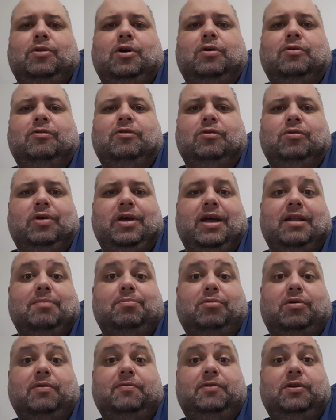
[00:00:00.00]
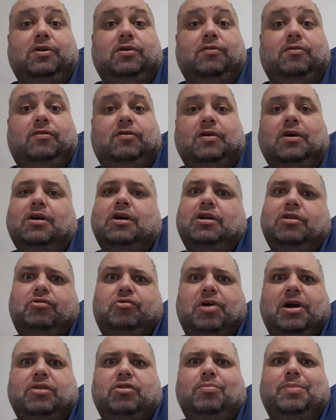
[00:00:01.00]
those who get more views,
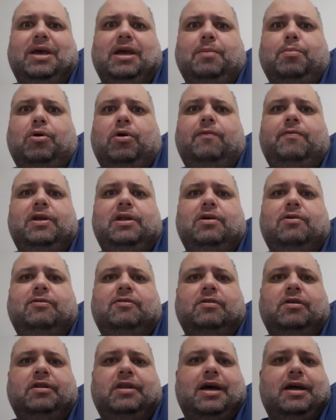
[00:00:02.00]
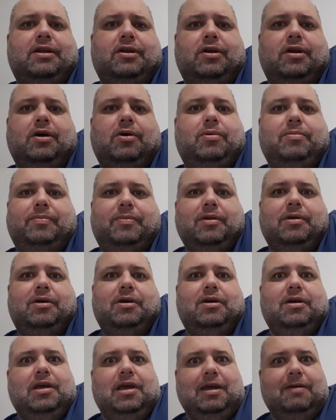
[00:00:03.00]
try to make more videos on that,
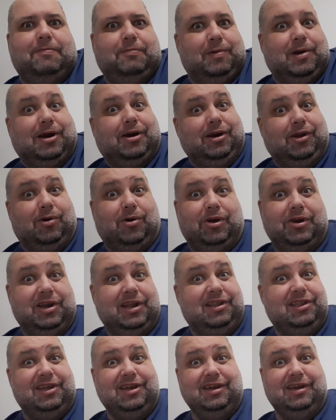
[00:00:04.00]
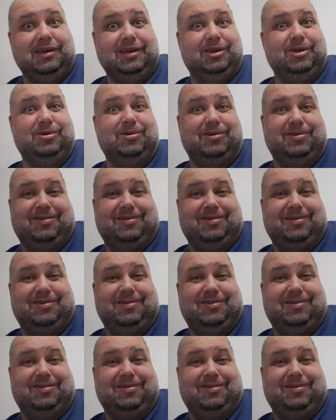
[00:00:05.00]
If you're on knitting,